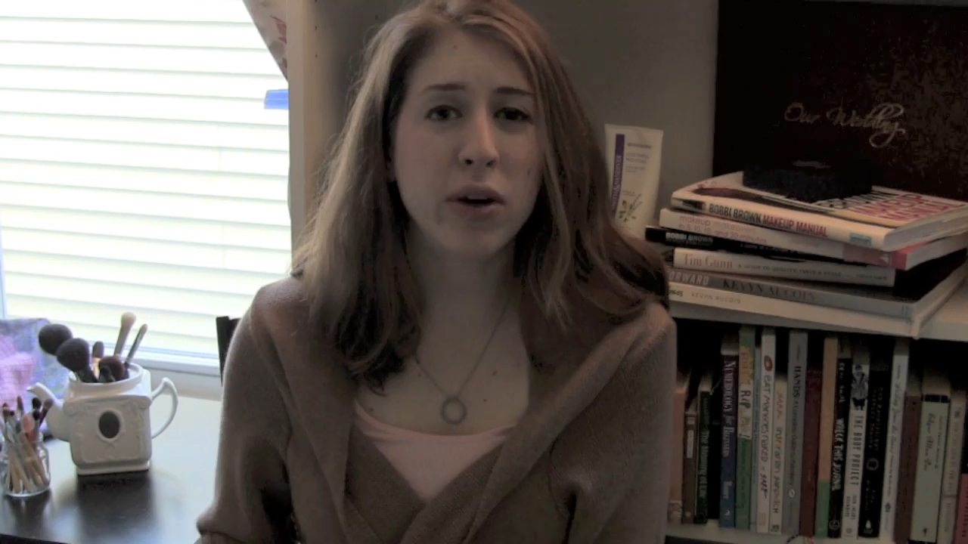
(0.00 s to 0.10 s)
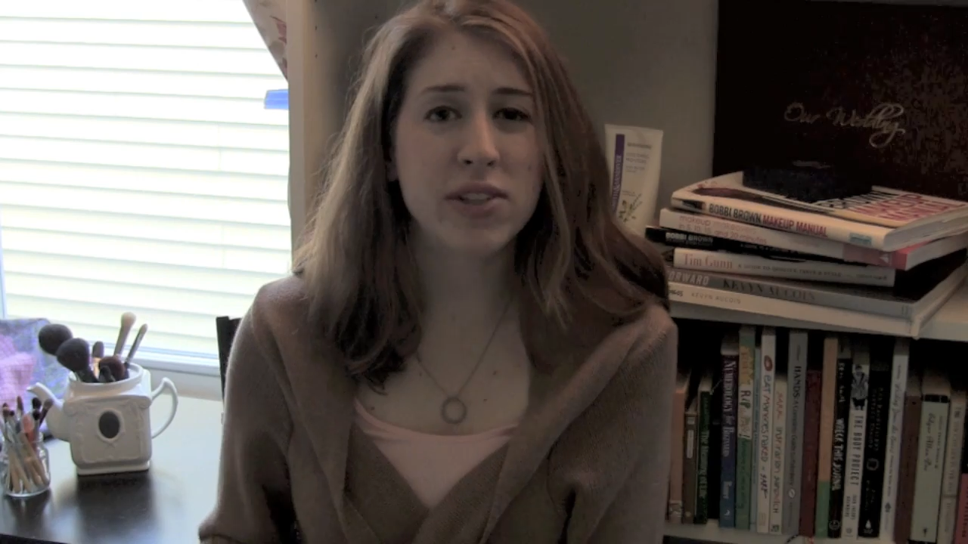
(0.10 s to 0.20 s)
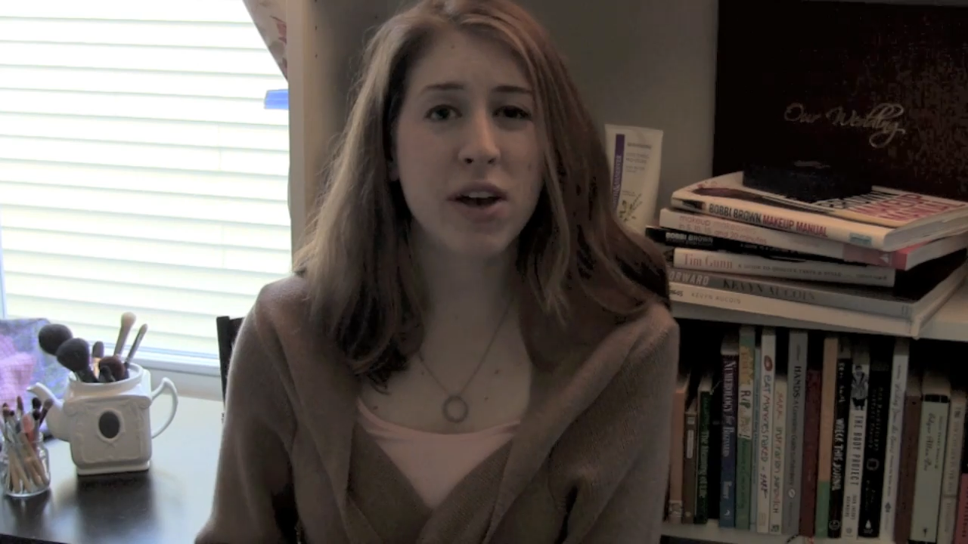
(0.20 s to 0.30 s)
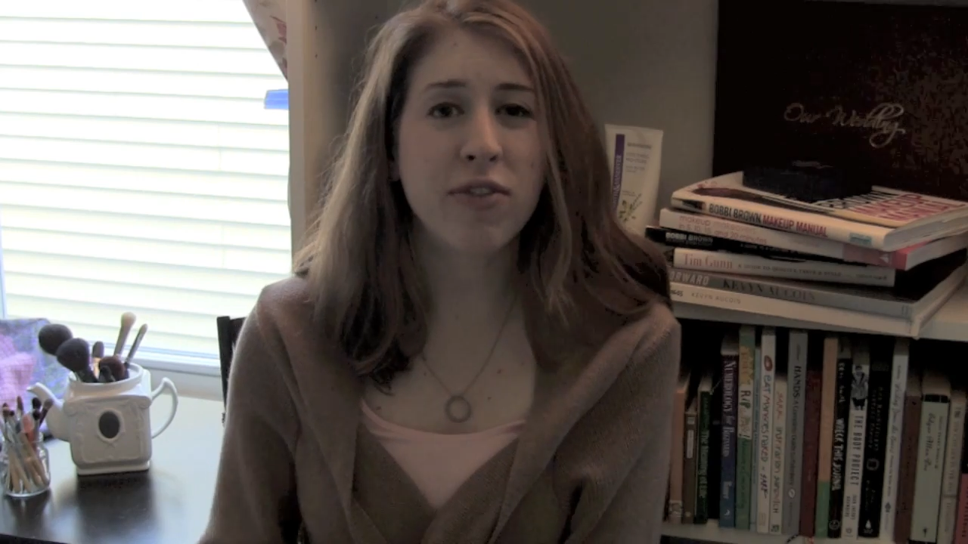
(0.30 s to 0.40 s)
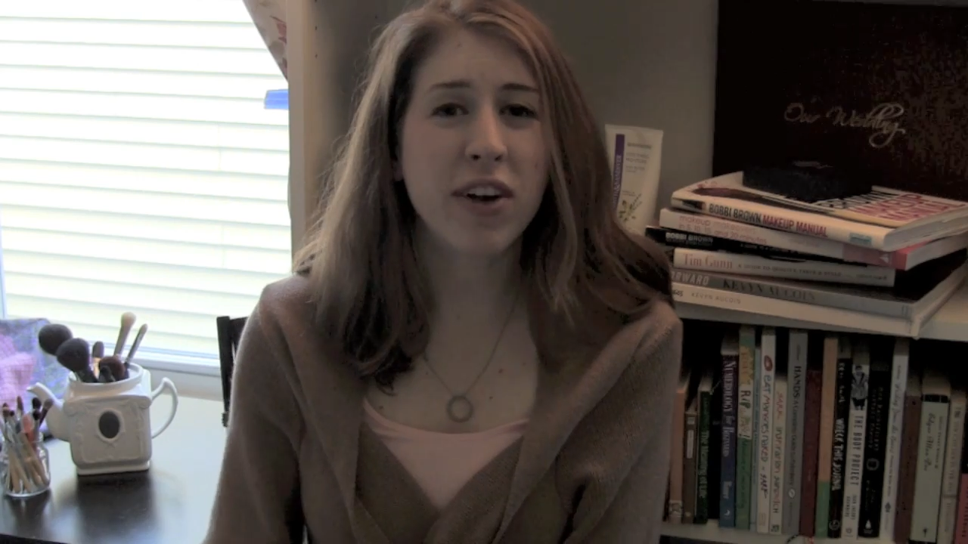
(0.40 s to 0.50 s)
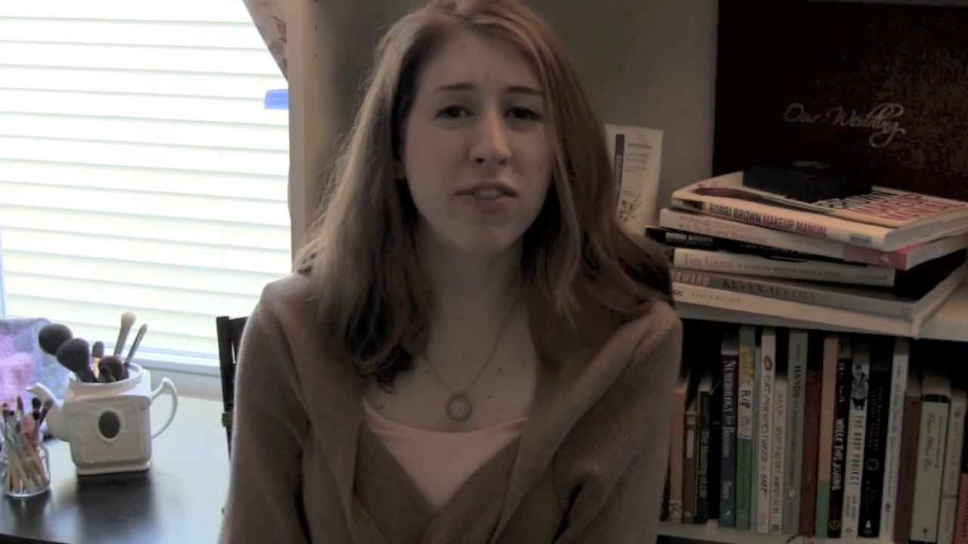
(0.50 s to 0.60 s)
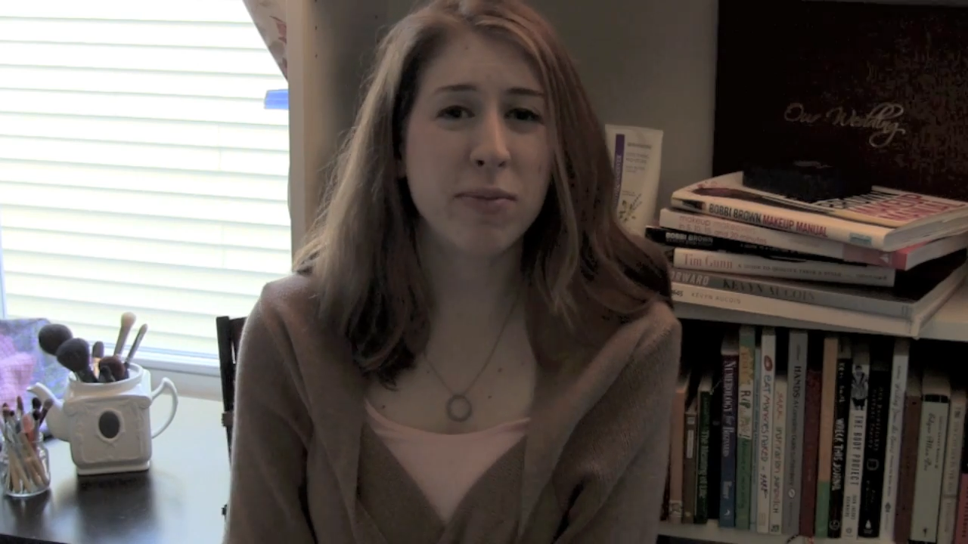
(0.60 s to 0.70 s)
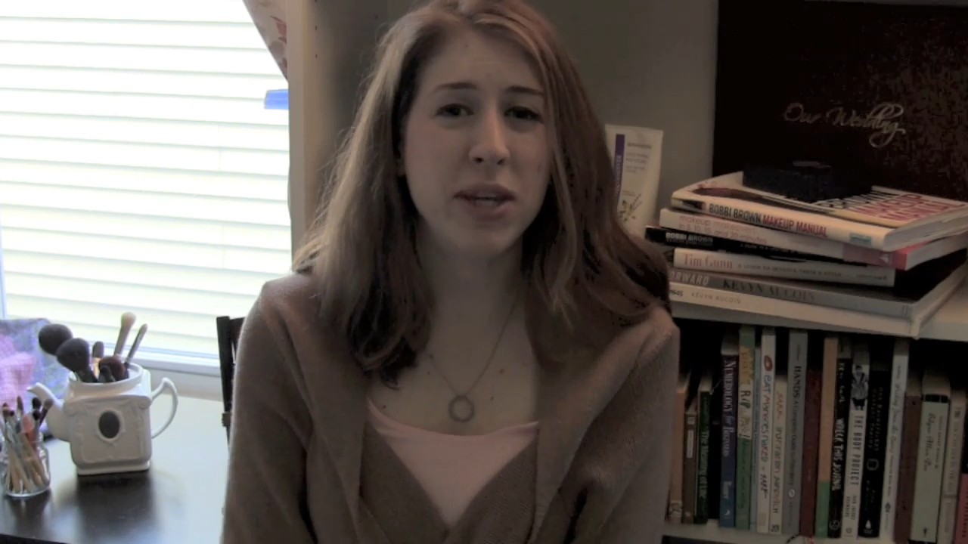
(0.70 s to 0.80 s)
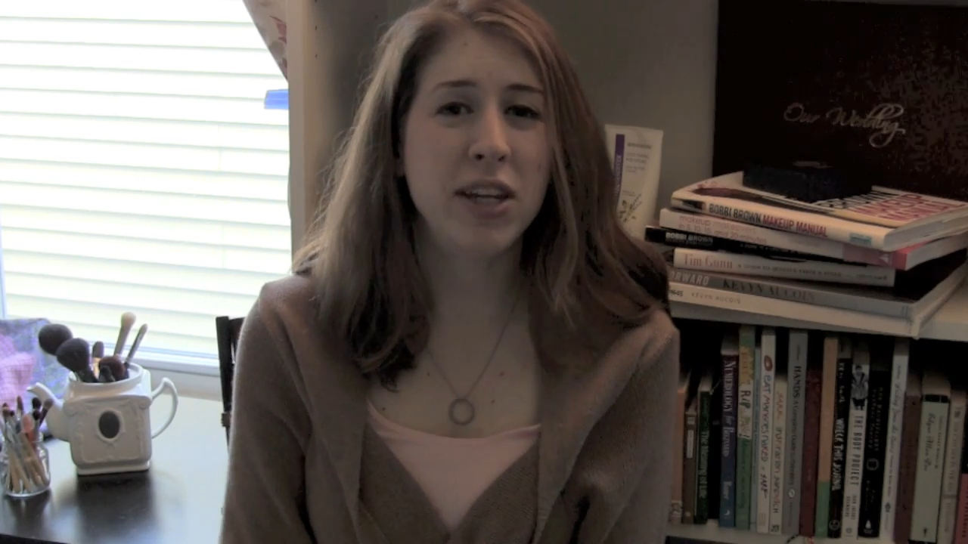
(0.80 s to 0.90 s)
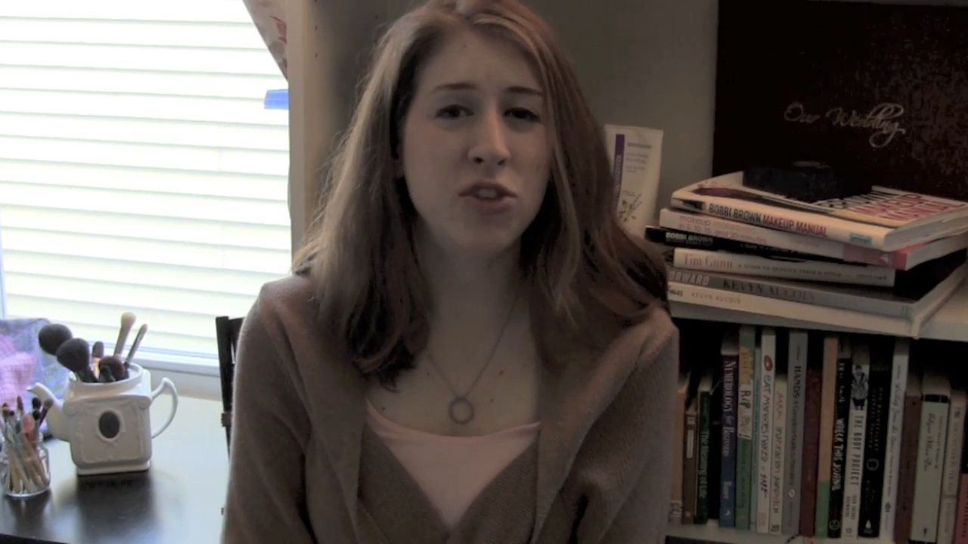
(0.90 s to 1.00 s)
are suffering
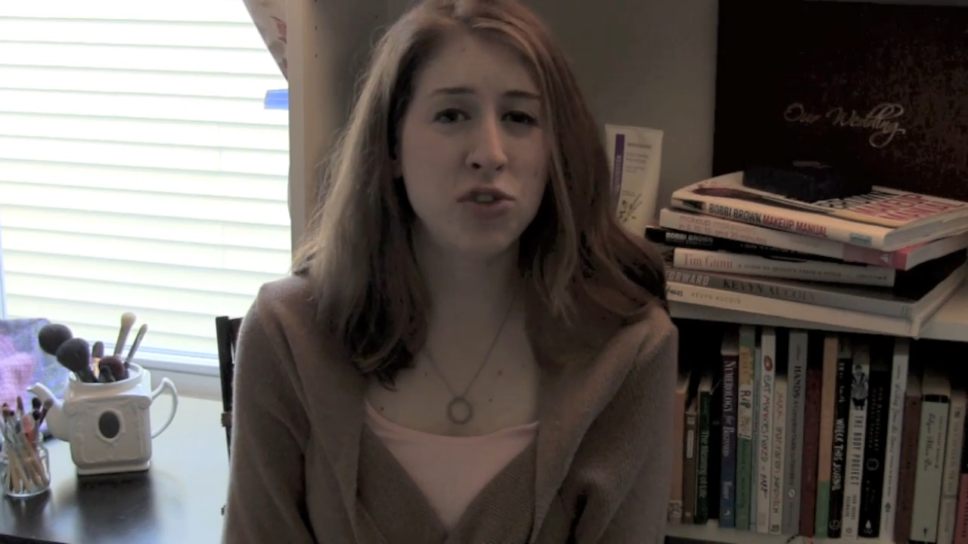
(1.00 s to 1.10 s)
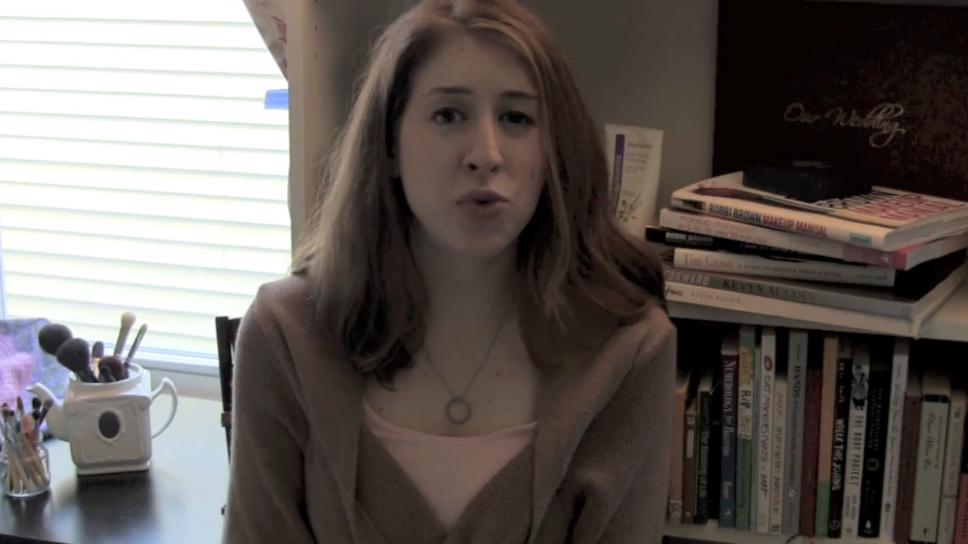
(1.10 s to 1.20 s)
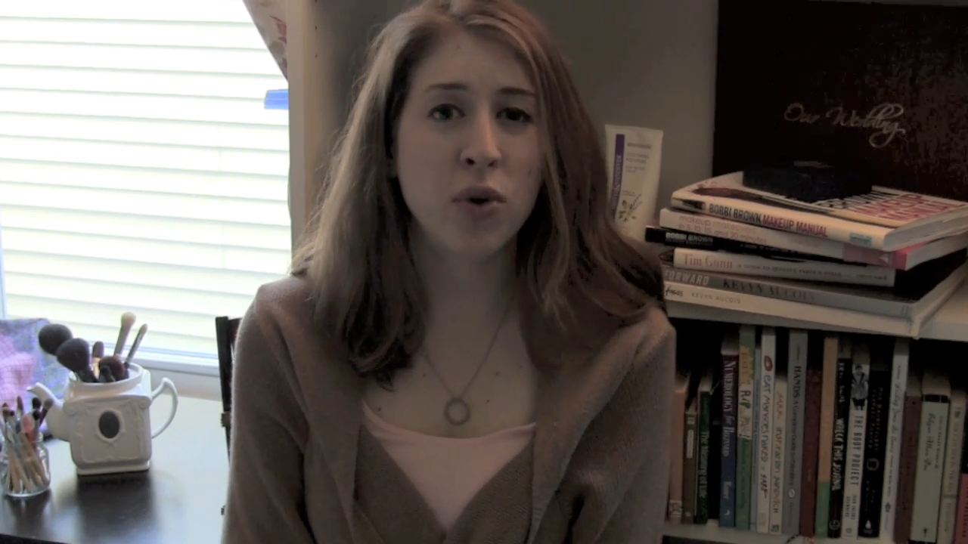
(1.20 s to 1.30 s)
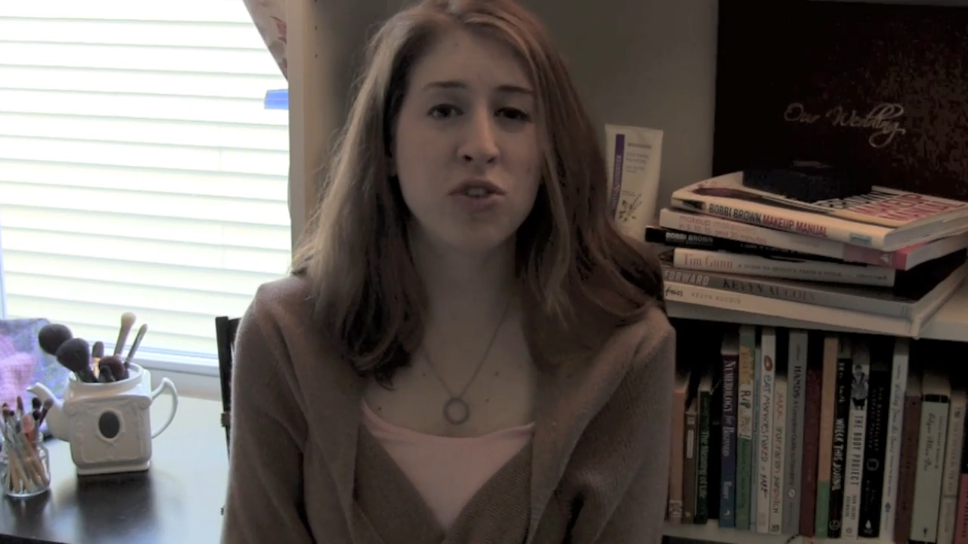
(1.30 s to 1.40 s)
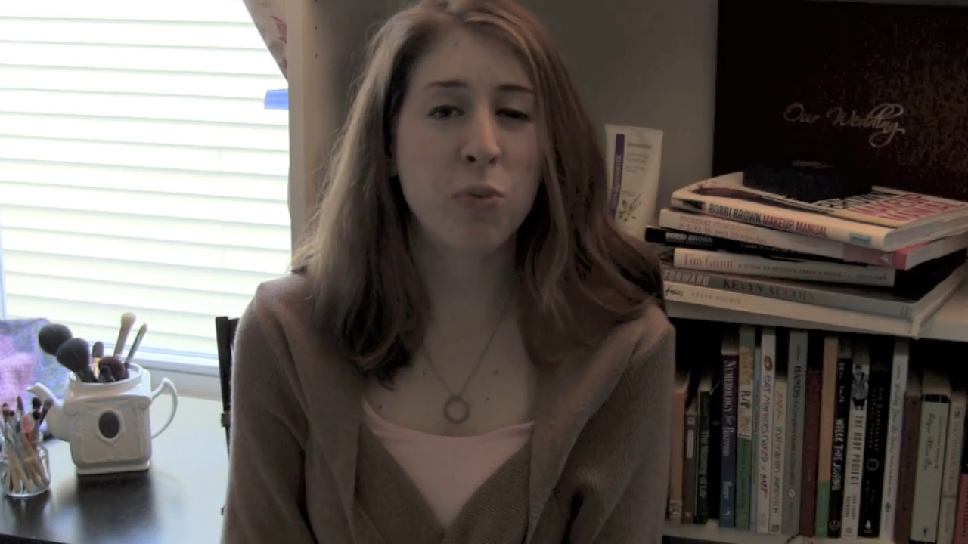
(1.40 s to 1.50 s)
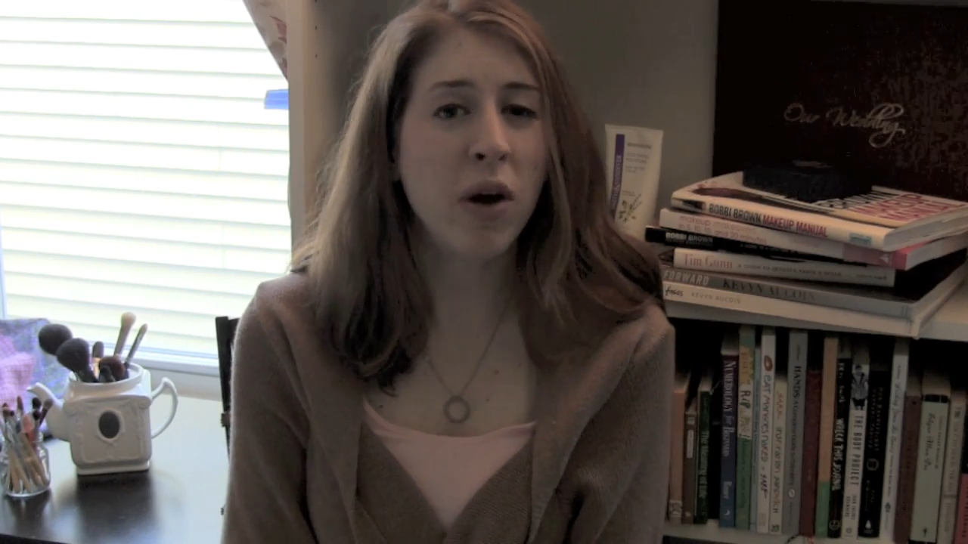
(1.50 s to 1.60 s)
from eating disorders,